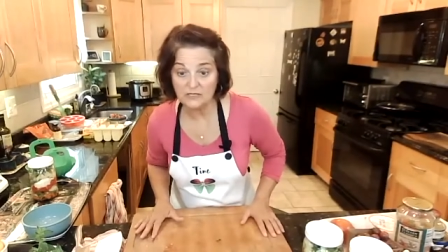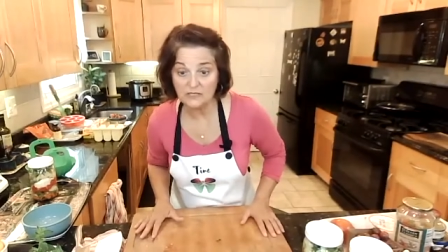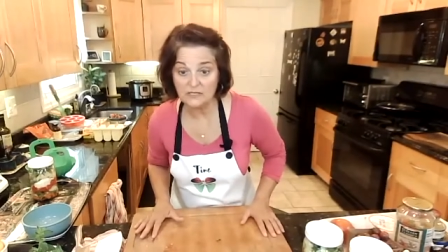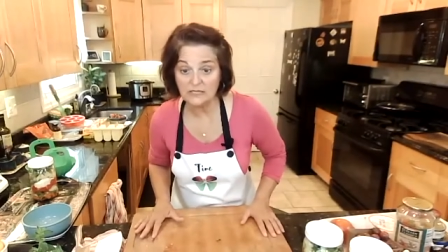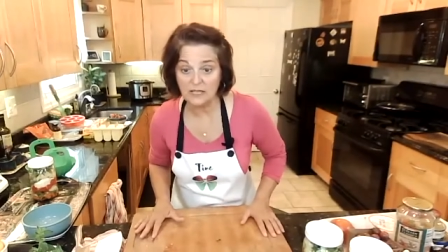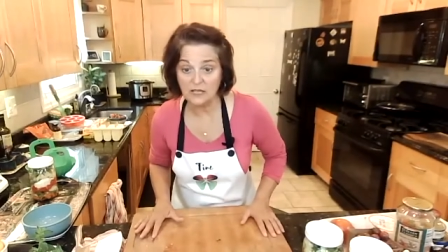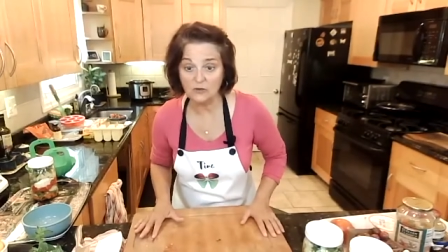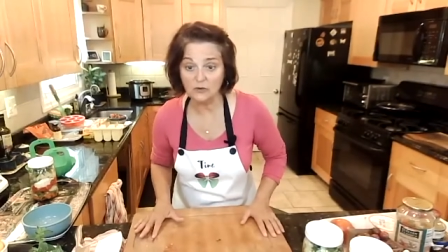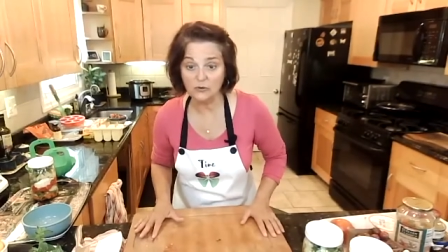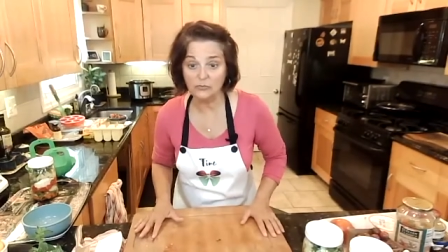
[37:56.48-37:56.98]
in the
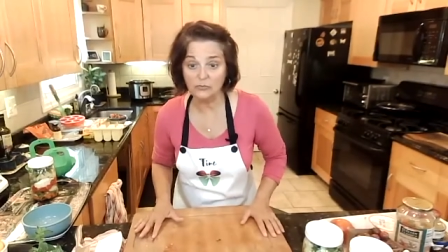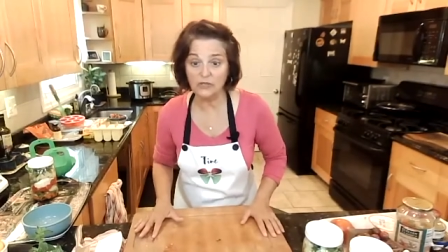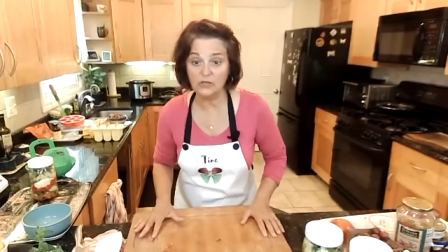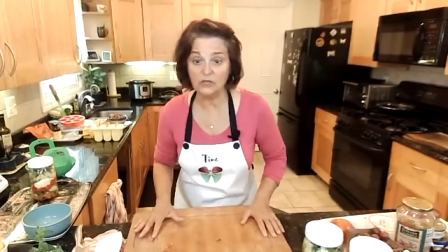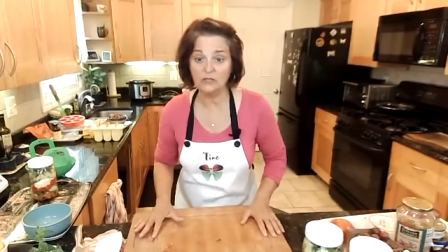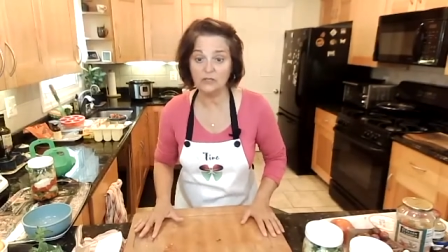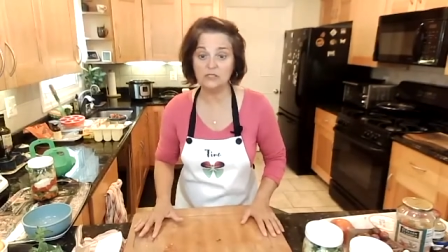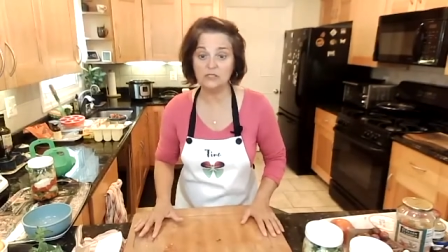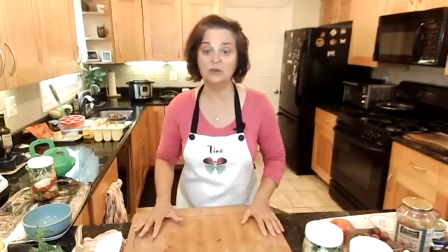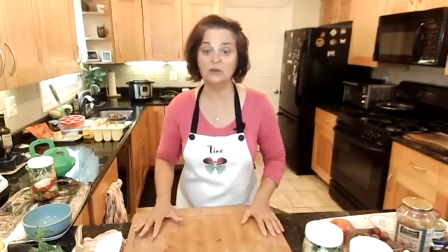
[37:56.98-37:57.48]
salad will be
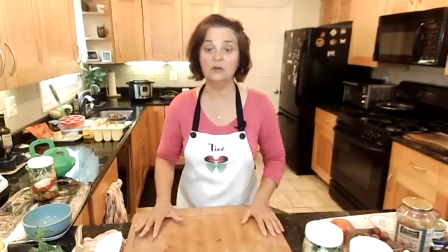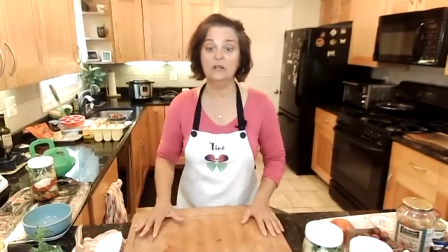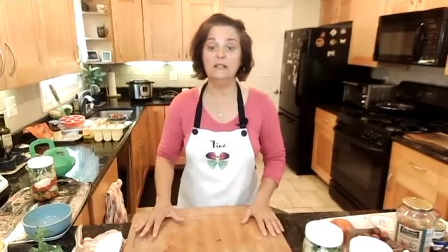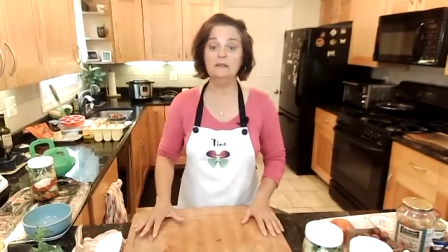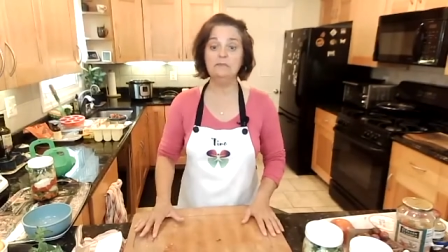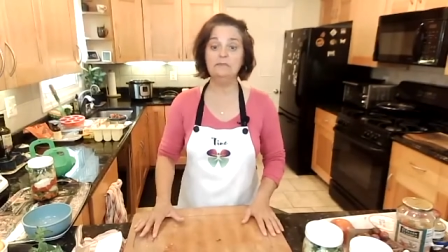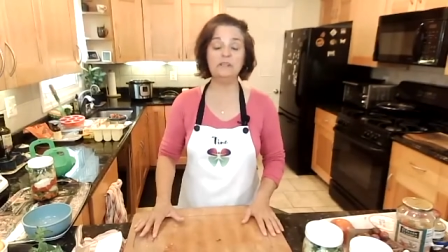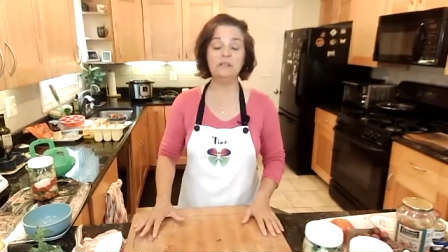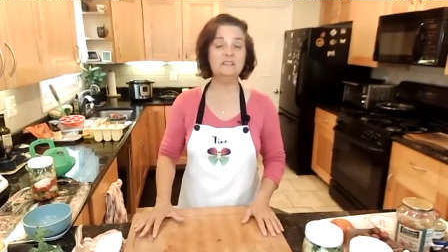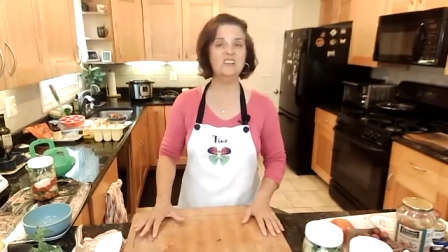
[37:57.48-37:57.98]
good too.
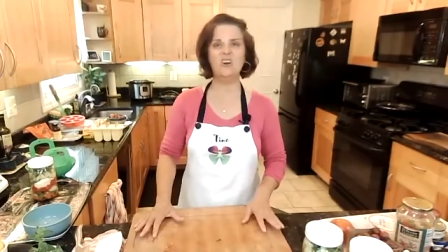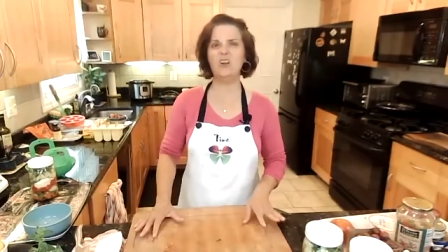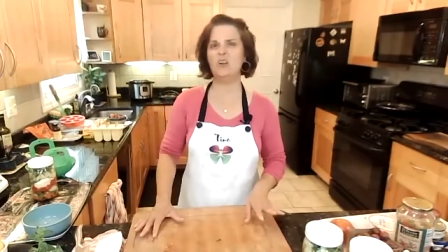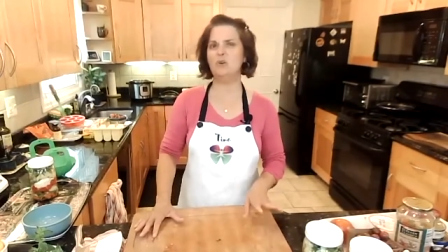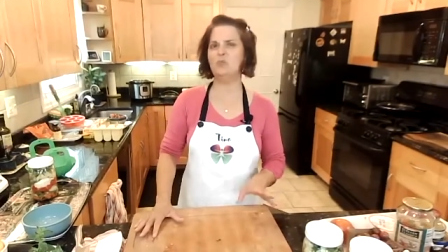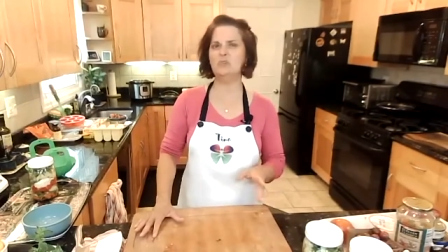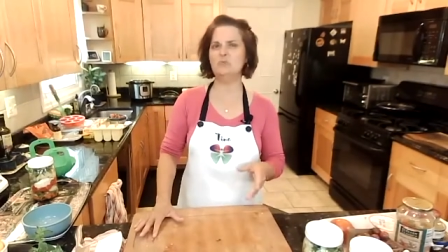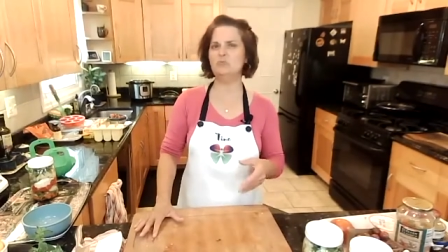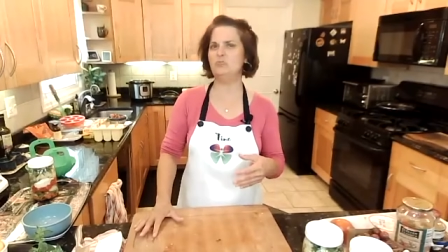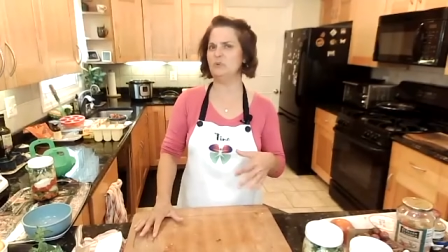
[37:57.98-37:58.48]
But no, I
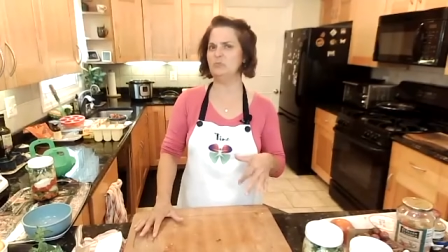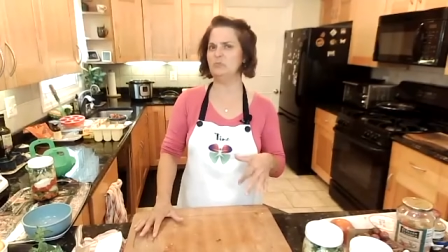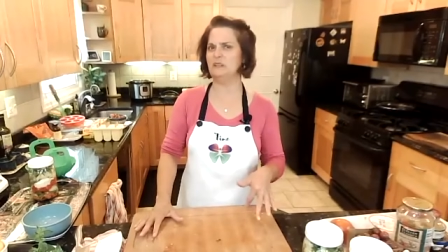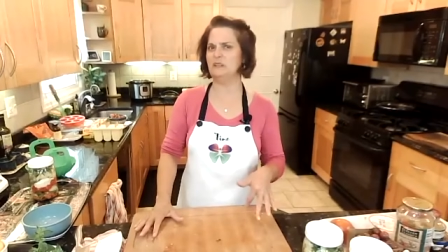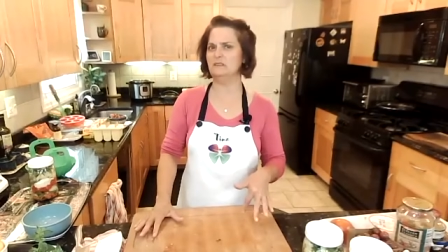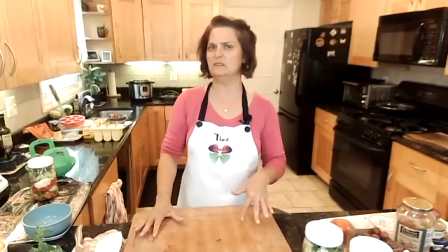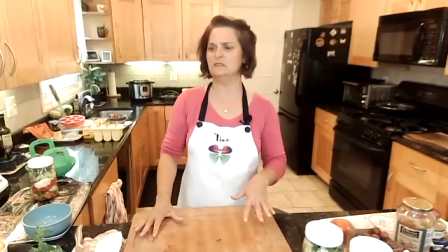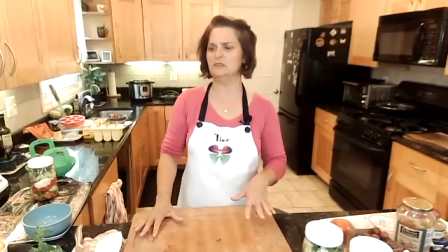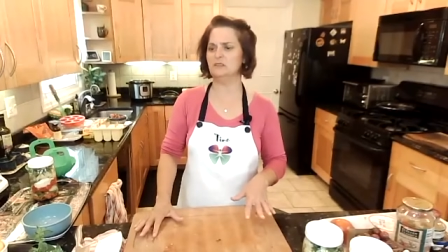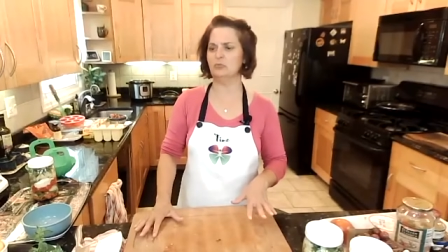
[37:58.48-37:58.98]
wouldn't put
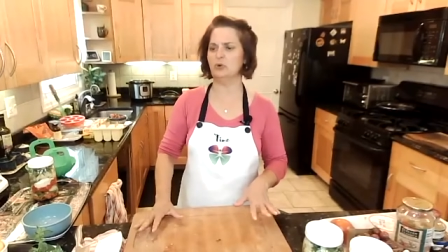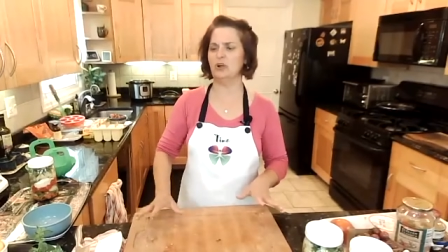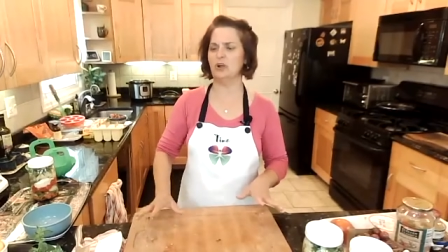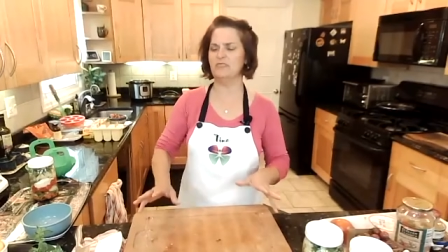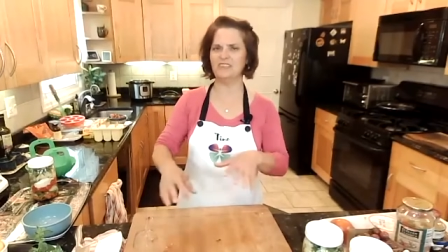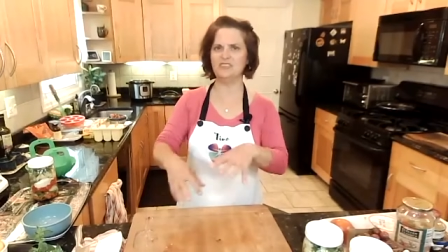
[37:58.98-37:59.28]
mint in the broth.